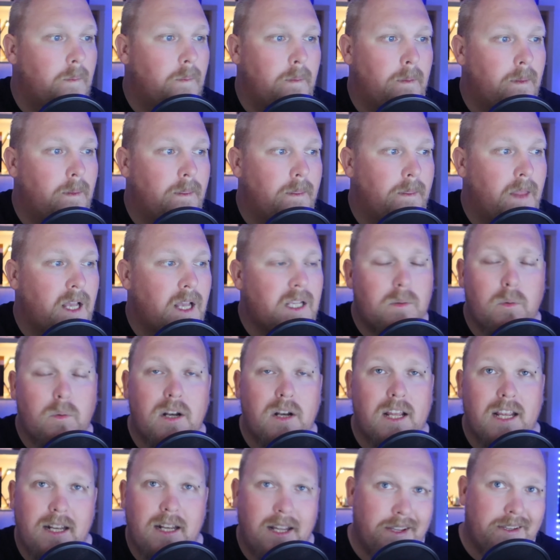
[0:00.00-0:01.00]
that's what
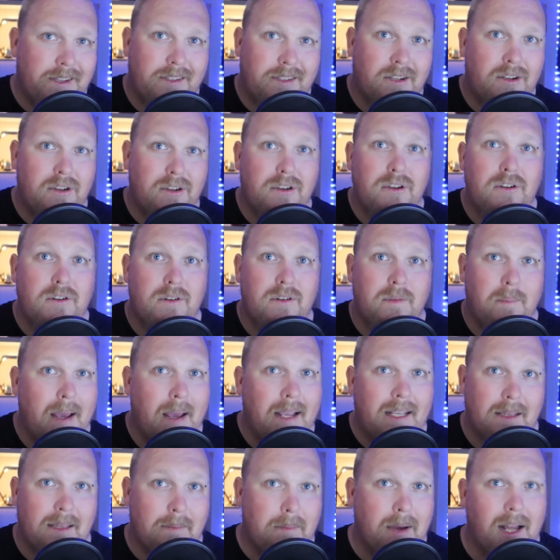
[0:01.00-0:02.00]
he needs to do to
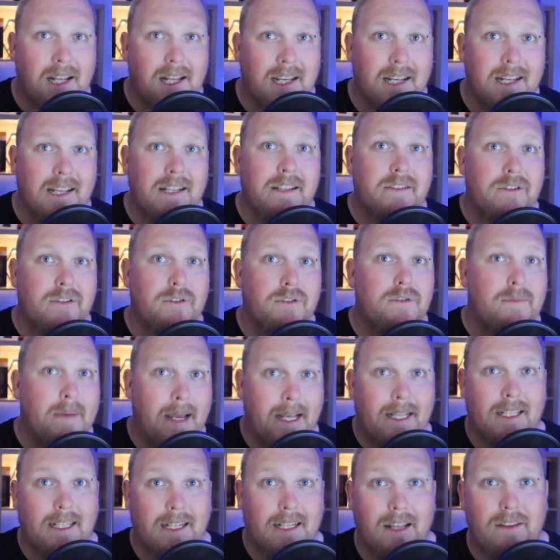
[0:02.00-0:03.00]
make the money to
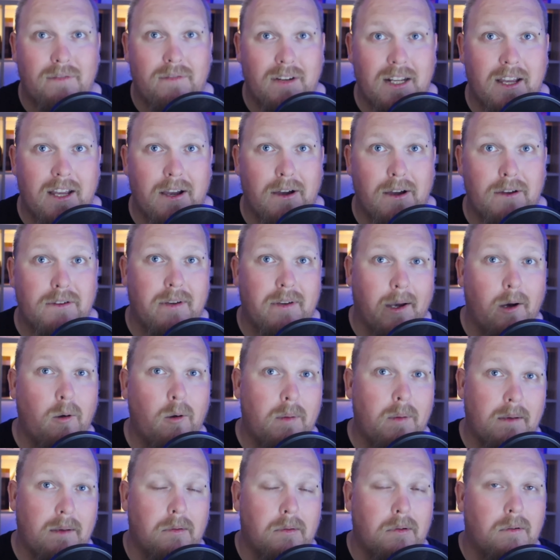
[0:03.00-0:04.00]
make another video to help
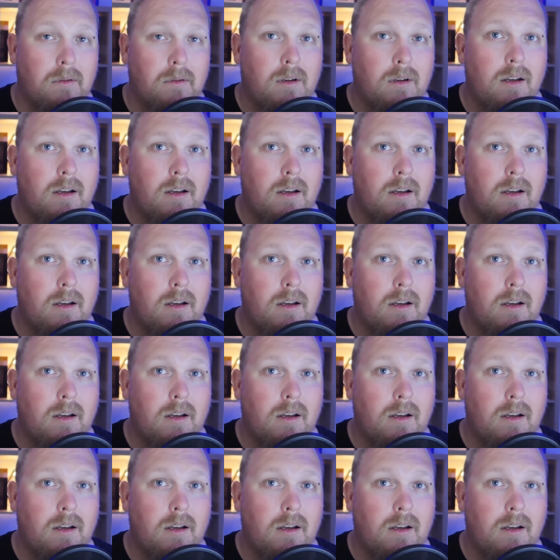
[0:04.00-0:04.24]
people.